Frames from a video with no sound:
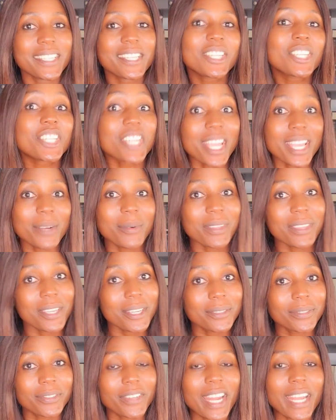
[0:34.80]
Share with
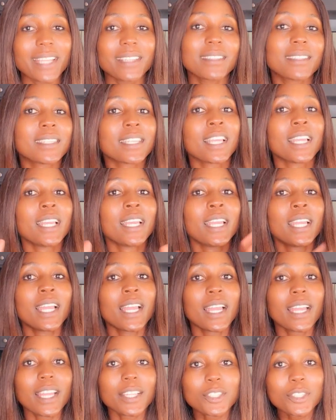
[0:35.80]
your friends.
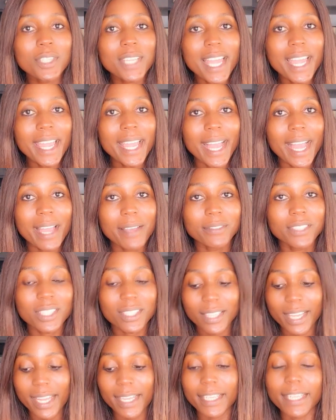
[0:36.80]
Today I've
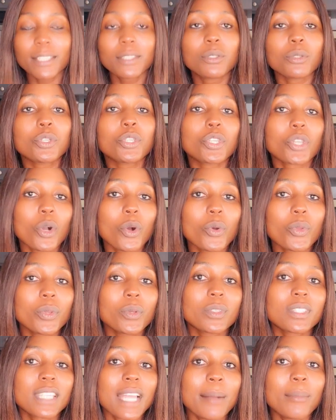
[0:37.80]
decided to show
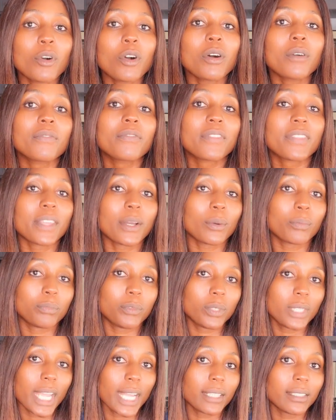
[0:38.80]
you some of the
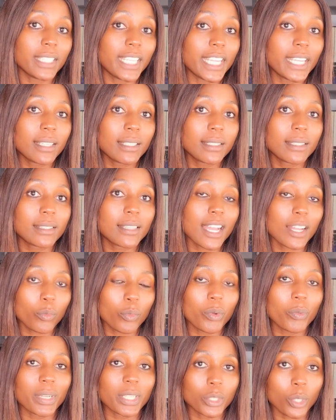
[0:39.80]
techniques
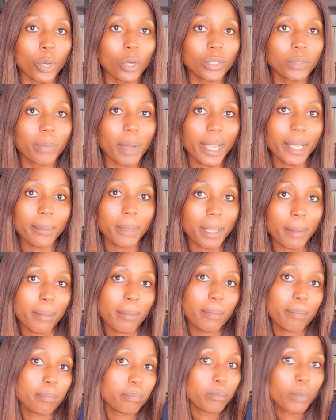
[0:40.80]
that we were taught by
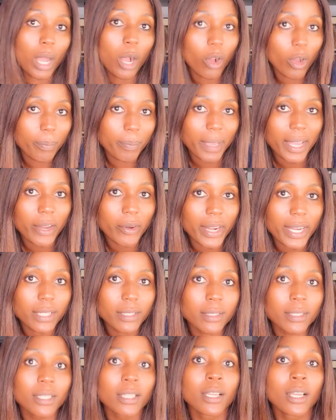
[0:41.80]
our
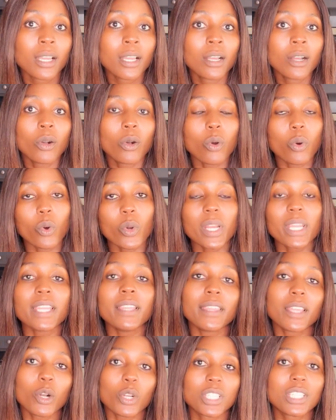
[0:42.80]
parents or
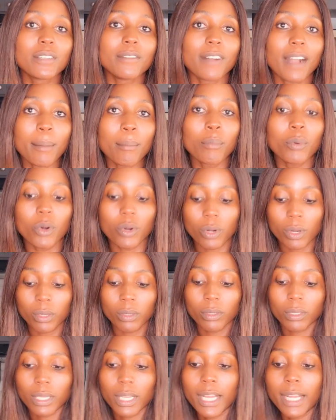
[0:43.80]
in the
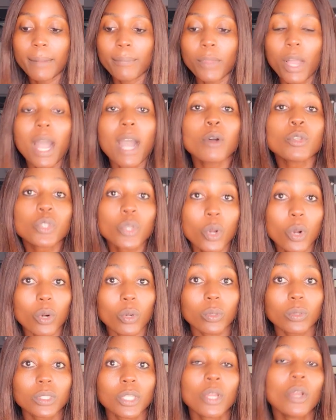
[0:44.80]
Oshibambo
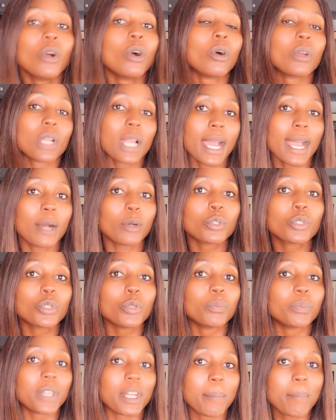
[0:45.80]
household on how
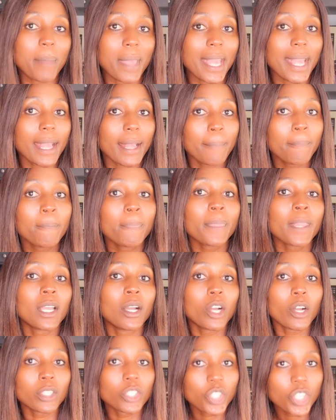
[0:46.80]
to prepare
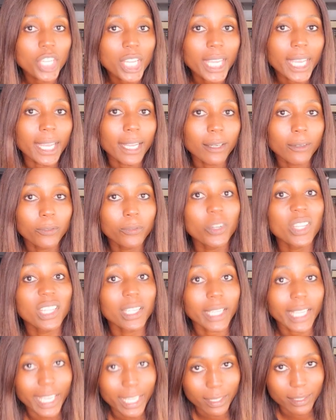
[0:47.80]
a chicken for
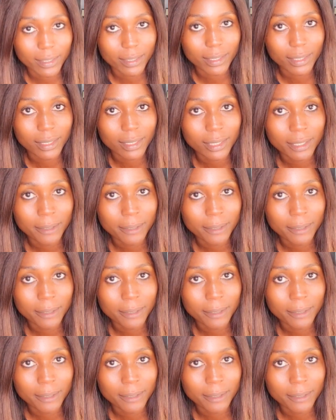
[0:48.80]
the guests.